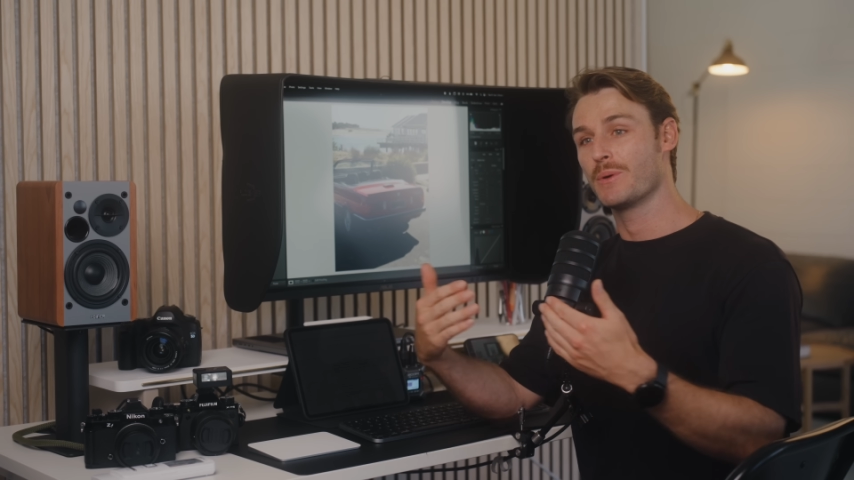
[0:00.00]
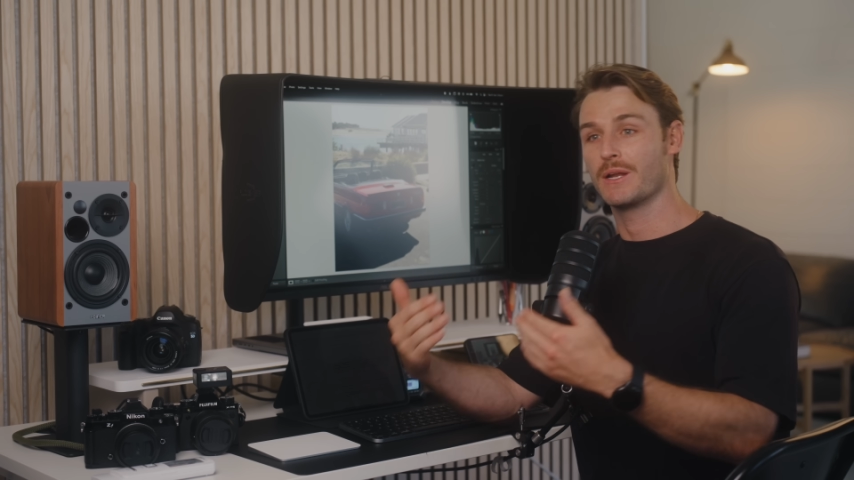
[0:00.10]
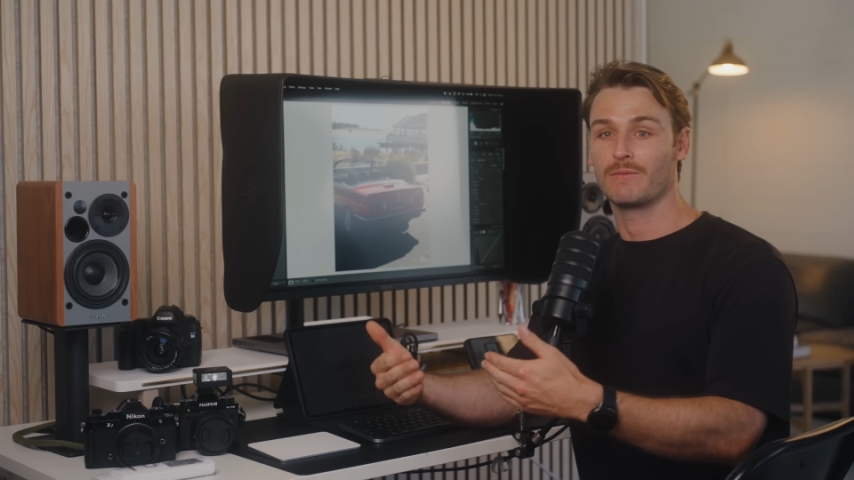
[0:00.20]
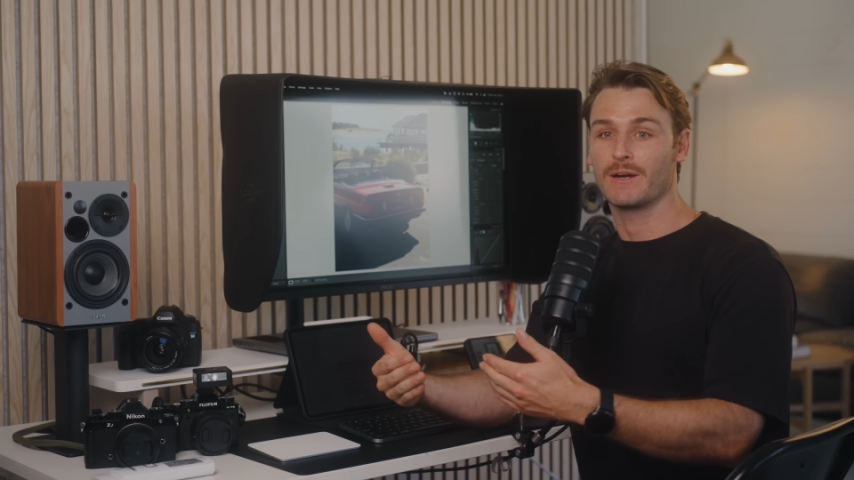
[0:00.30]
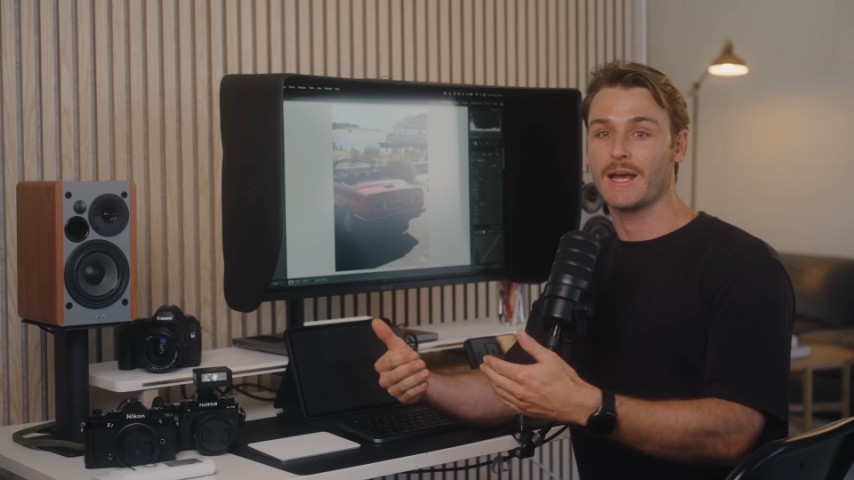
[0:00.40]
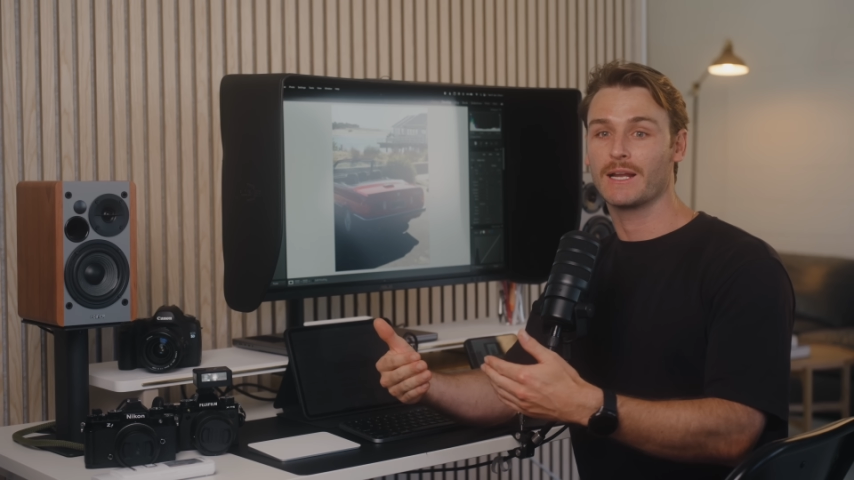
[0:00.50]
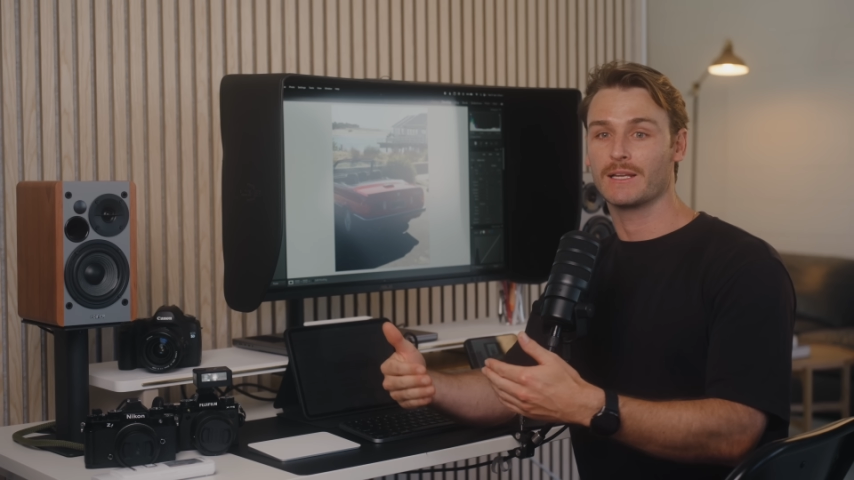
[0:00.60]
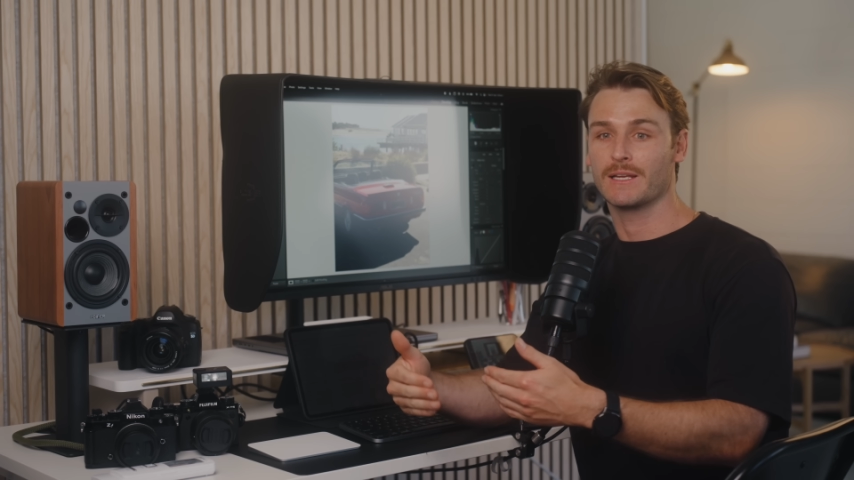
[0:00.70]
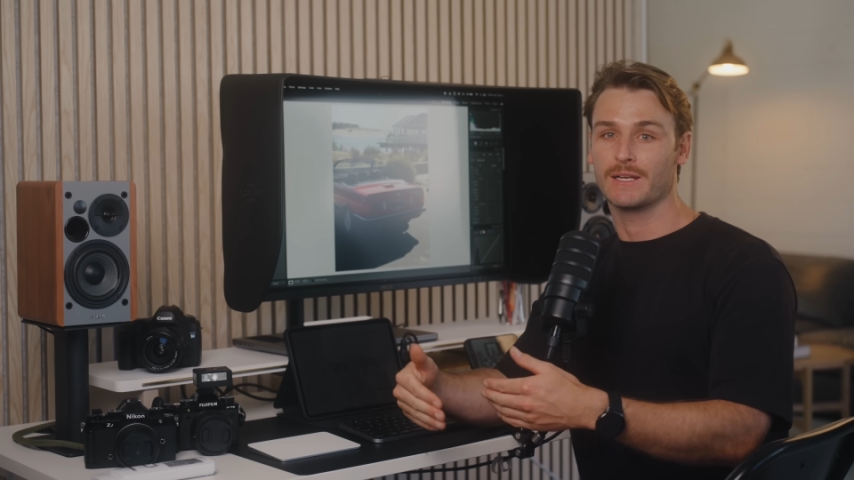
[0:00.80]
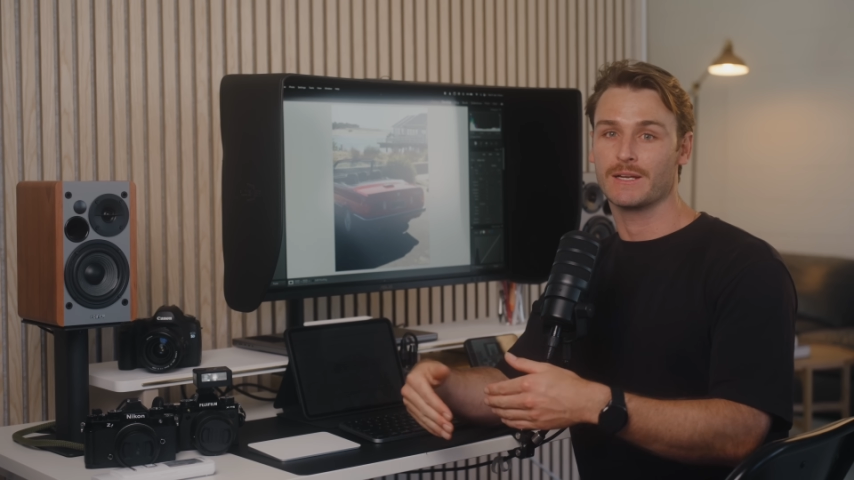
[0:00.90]
but in
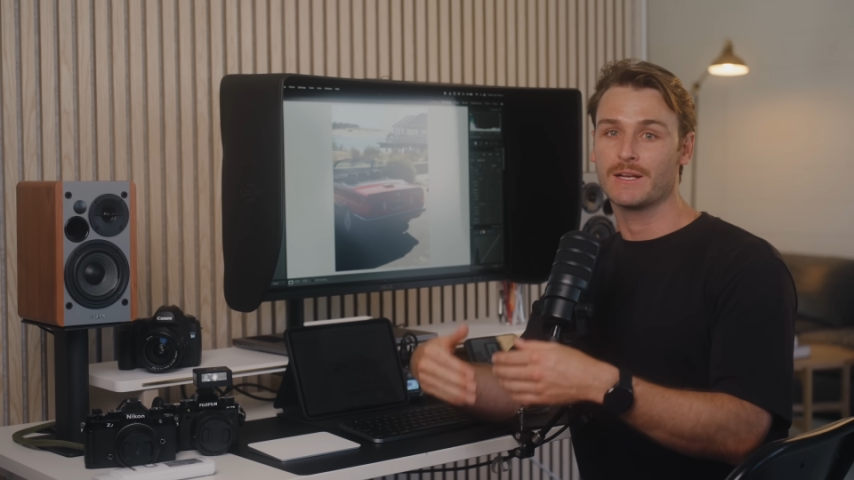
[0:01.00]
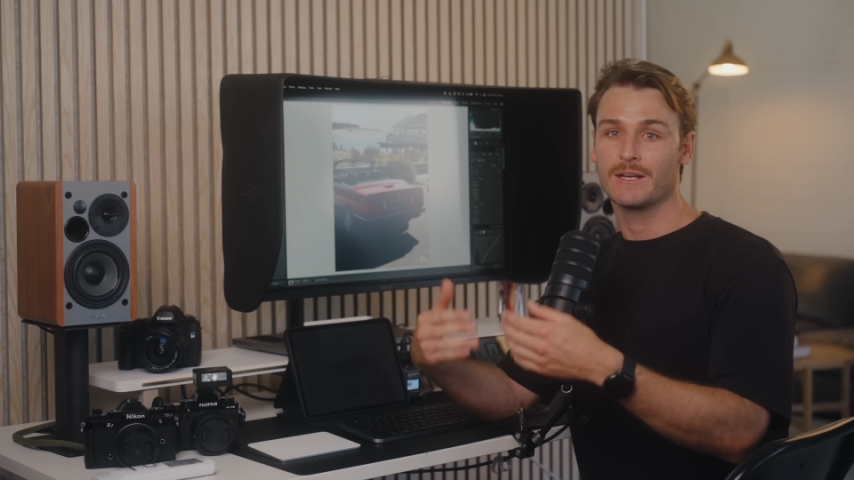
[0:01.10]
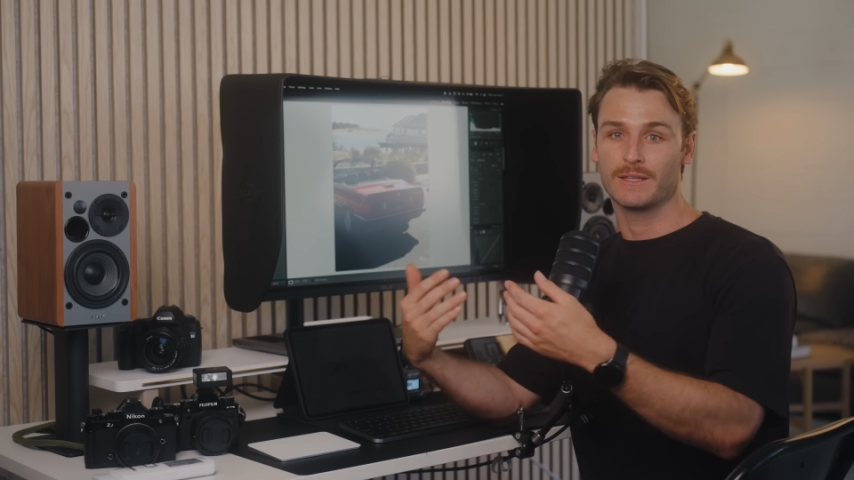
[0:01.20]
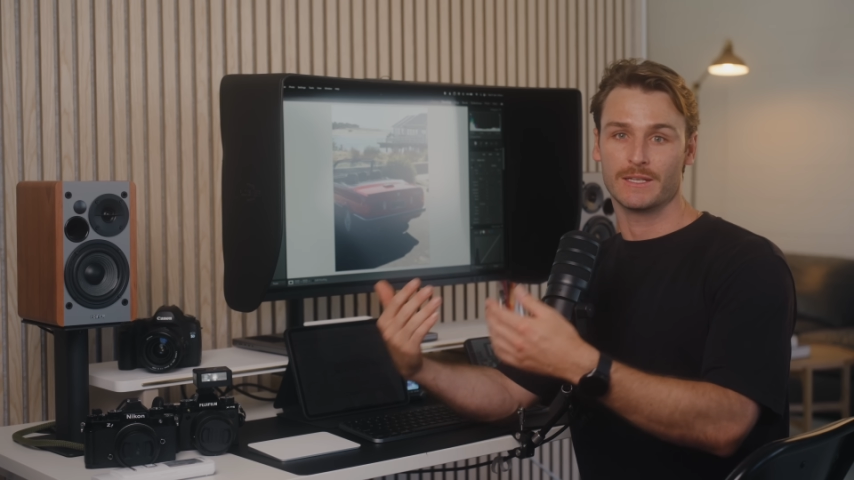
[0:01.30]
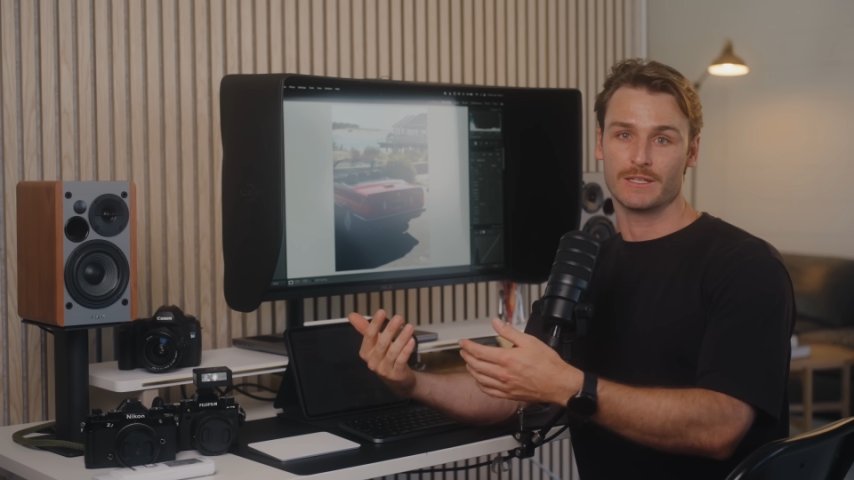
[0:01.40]
reality, they're